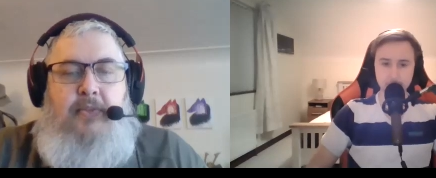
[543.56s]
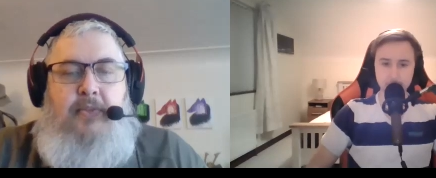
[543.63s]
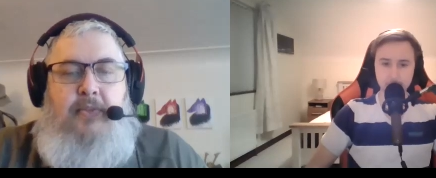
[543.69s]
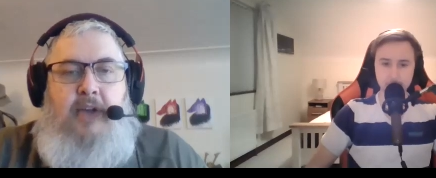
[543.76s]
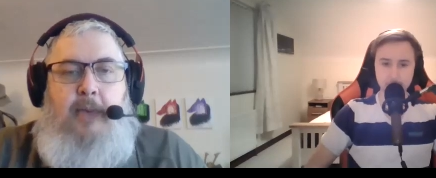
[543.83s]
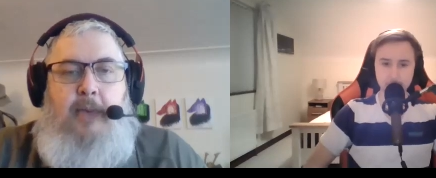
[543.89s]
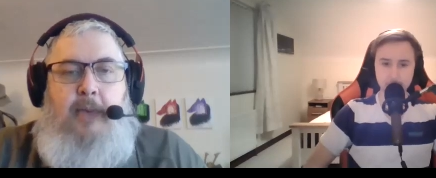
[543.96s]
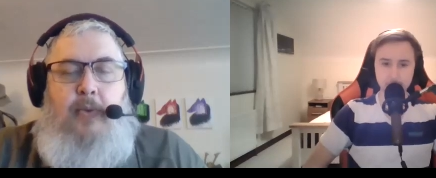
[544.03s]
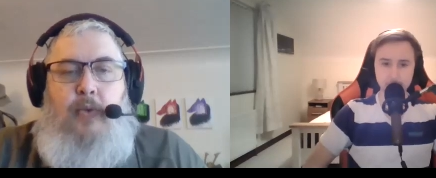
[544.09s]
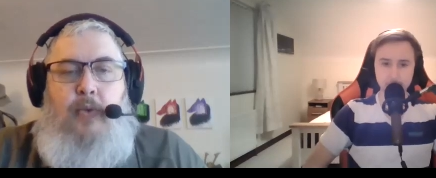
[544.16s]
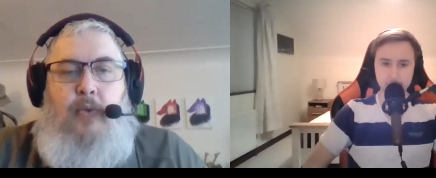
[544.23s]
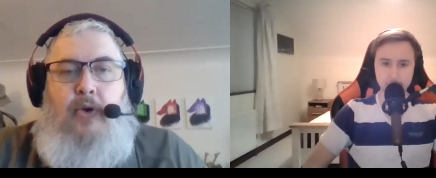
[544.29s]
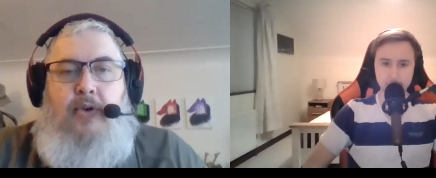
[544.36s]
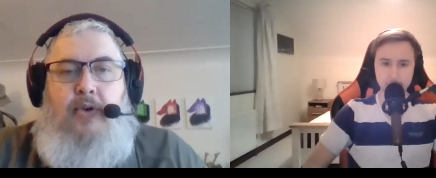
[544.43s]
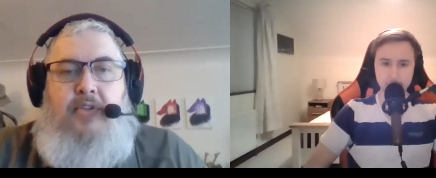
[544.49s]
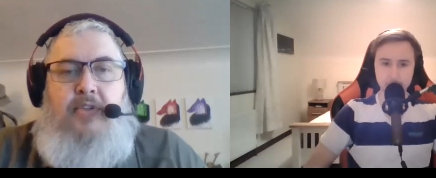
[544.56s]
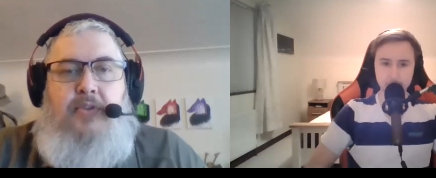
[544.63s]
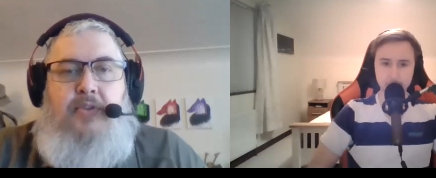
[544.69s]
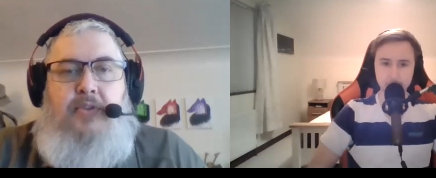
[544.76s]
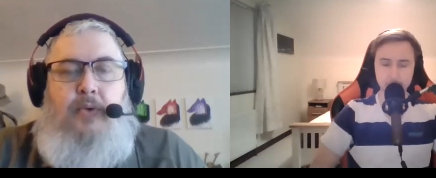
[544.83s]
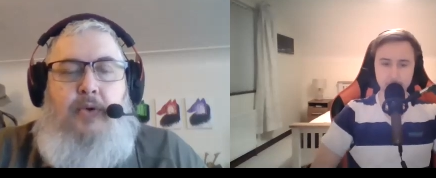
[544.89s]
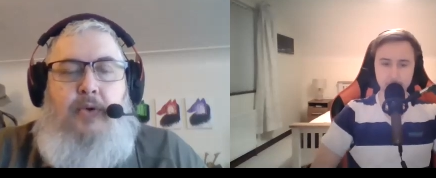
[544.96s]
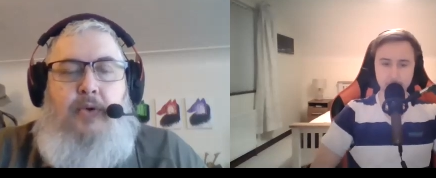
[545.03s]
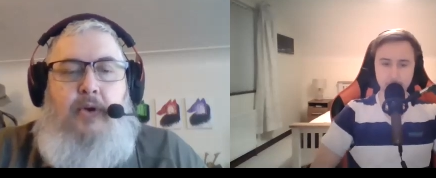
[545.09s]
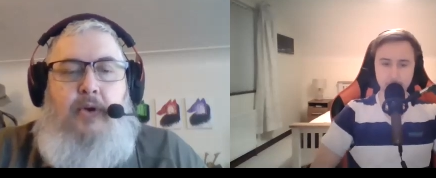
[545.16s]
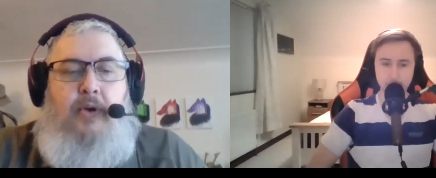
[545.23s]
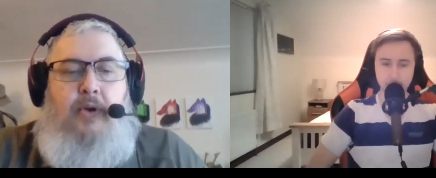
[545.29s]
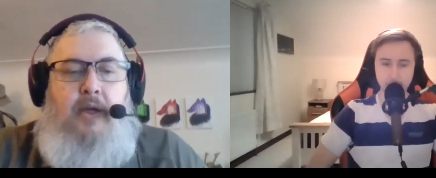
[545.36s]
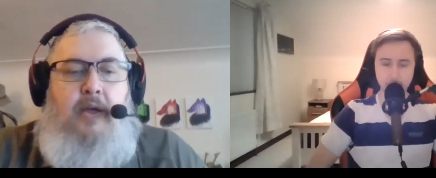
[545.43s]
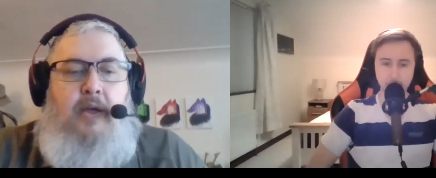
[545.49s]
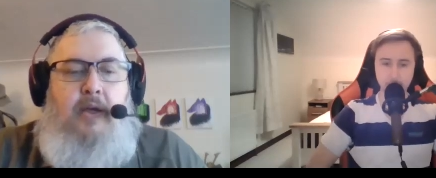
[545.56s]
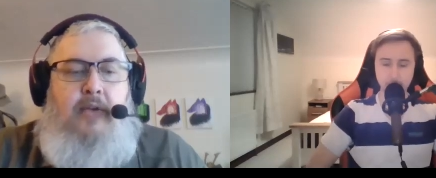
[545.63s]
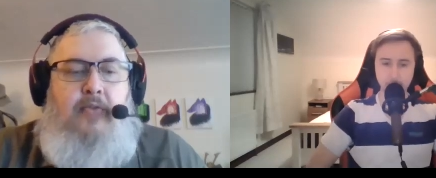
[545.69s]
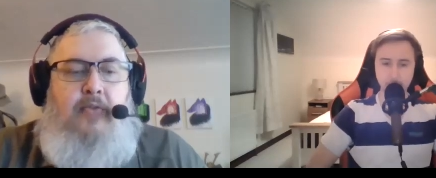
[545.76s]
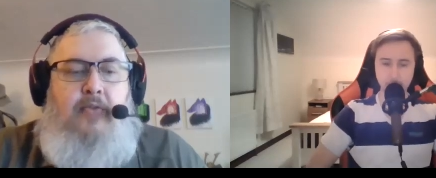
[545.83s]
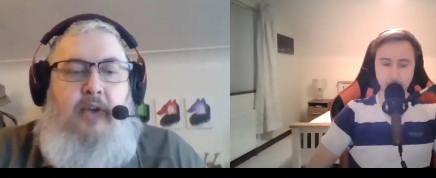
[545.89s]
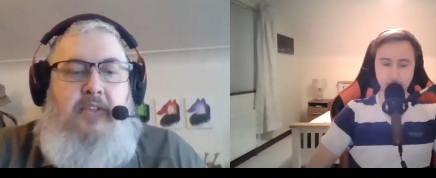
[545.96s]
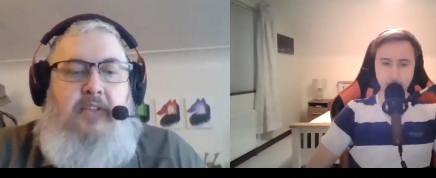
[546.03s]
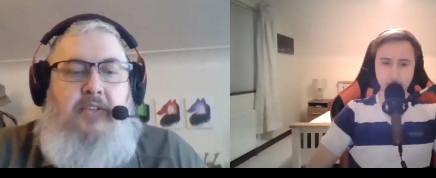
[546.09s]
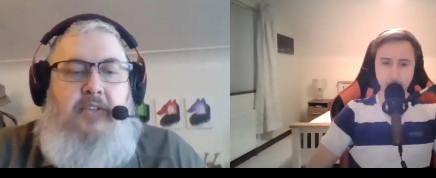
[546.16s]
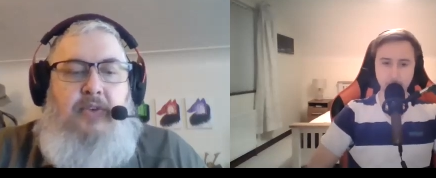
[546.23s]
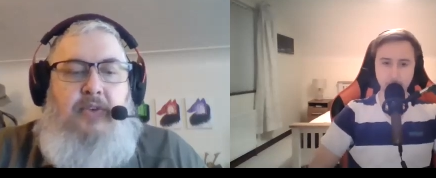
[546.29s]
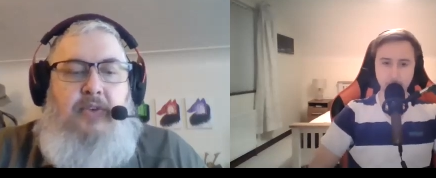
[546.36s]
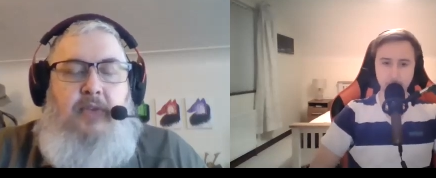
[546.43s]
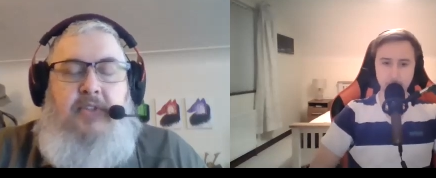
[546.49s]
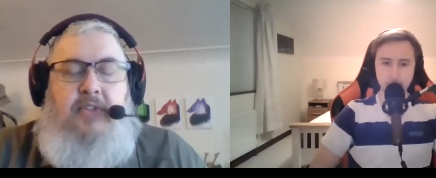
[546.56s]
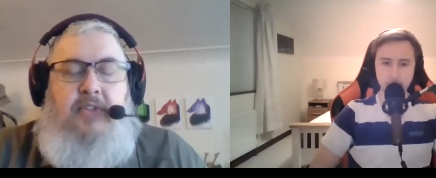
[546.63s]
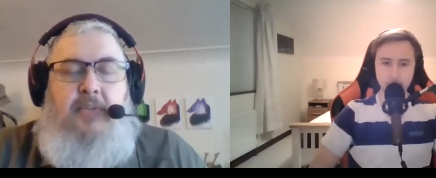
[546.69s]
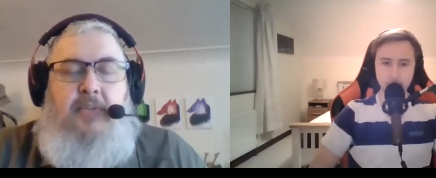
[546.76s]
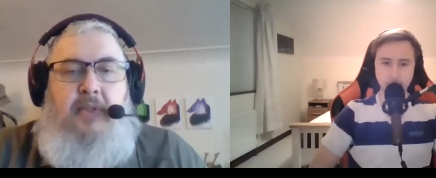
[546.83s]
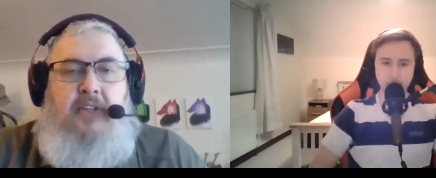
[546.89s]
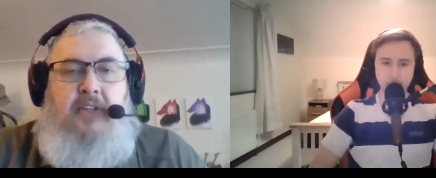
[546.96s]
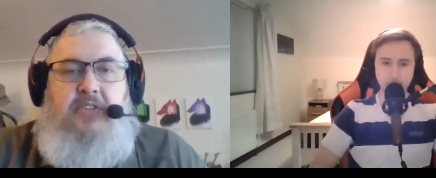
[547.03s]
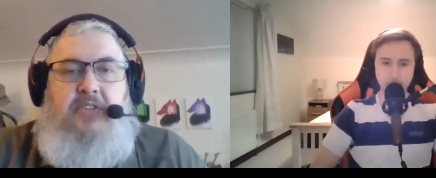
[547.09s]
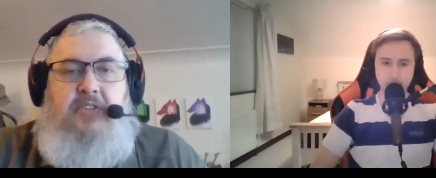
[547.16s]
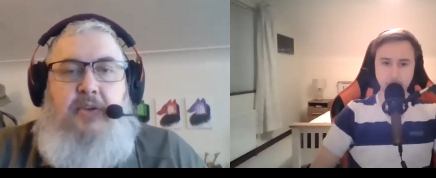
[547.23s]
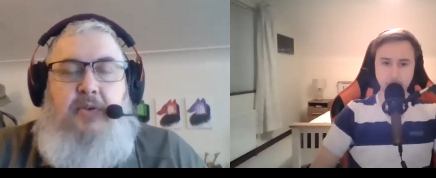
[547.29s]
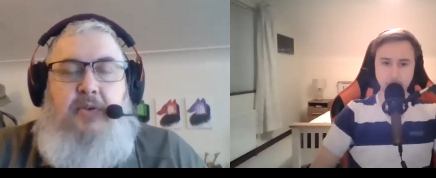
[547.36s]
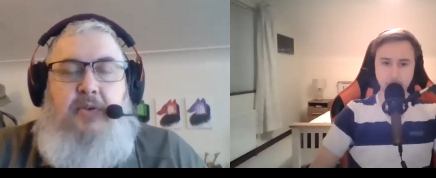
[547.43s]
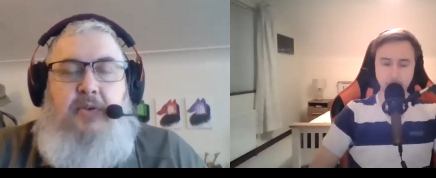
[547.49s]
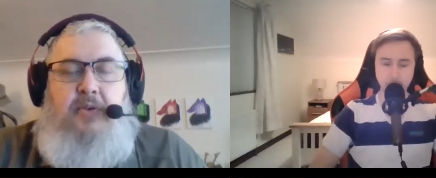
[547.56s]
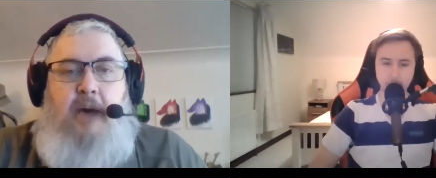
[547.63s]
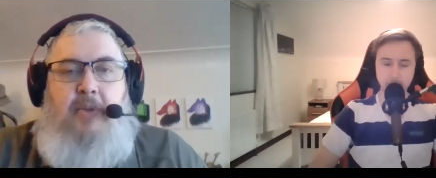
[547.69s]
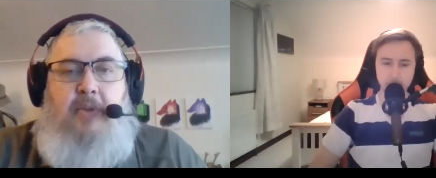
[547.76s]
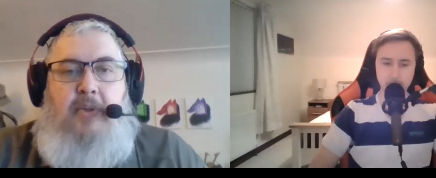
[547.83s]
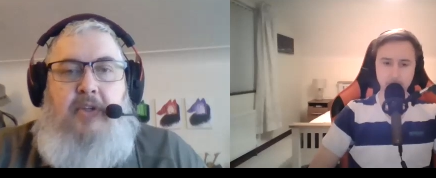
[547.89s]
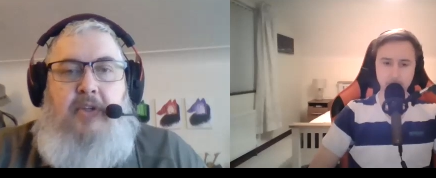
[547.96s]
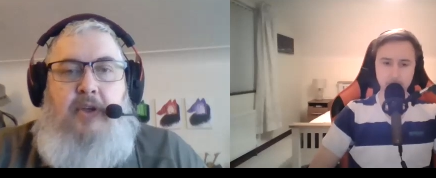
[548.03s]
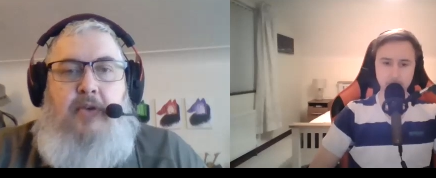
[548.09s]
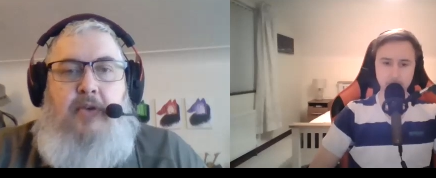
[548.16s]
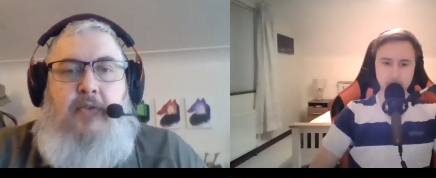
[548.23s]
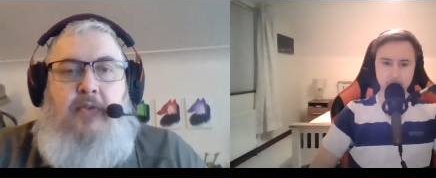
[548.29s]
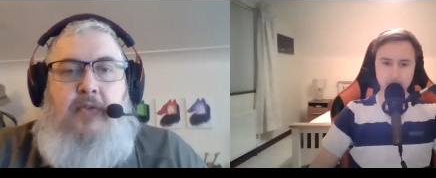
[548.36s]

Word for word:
Speaker 1: common words or phrases or even something that's you know common to you. For